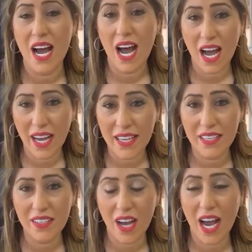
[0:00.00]

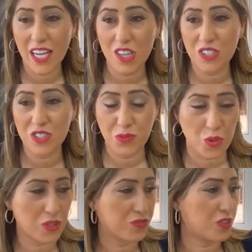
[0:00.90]
I learned
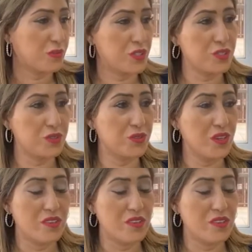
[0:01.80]
more from you